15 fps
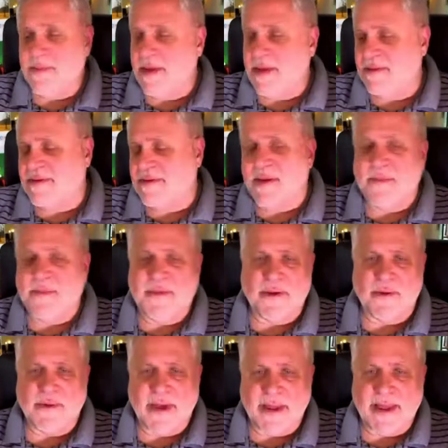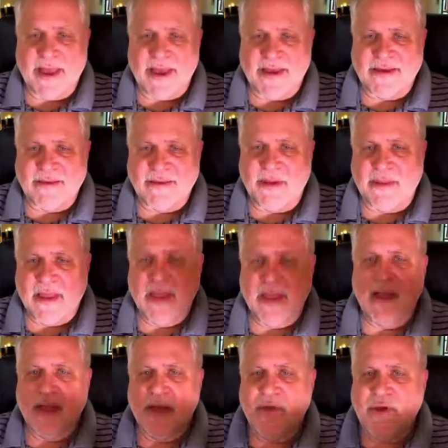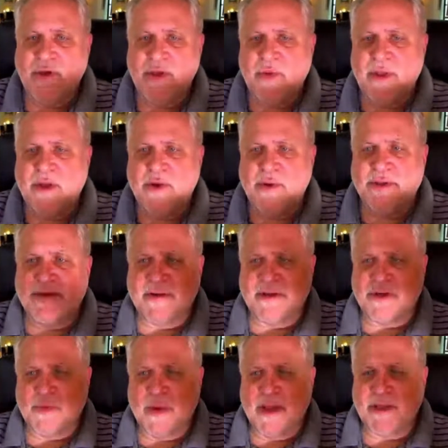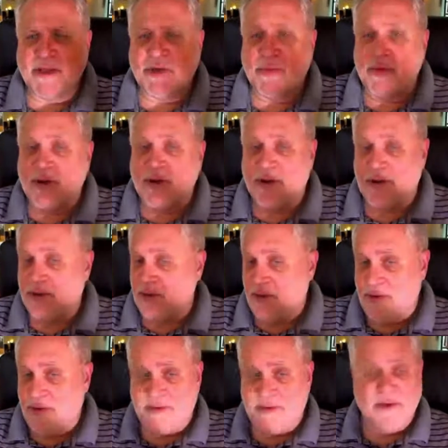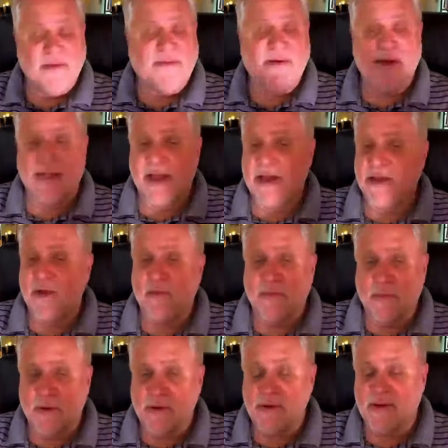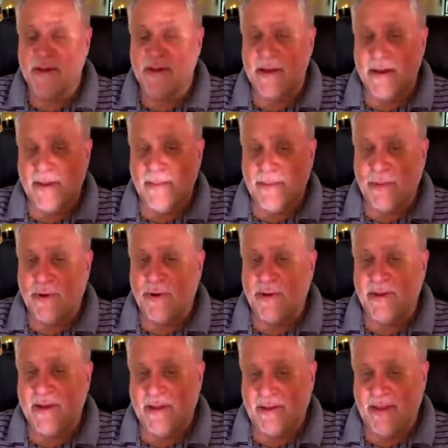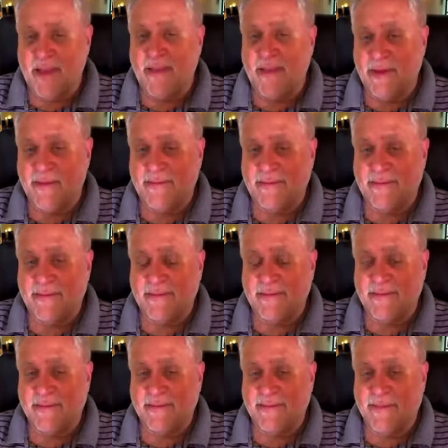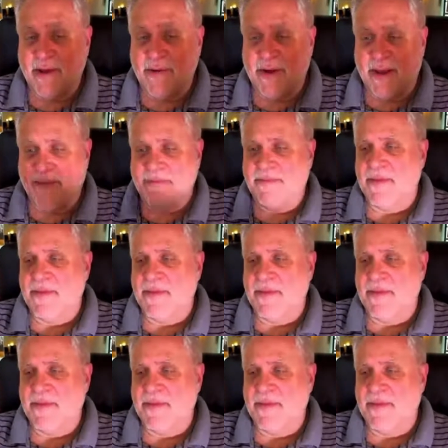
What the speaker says: mean, some do, I guess, but you don't want to go in a situation where all of a sudden you find out you really bought a lemon. All right.